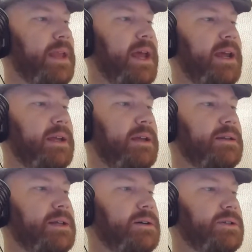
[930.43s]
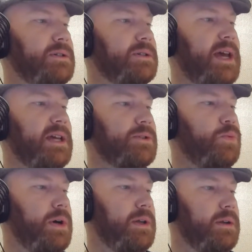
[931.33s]
A. Intelligence. Task
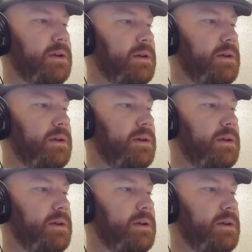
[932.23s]
1.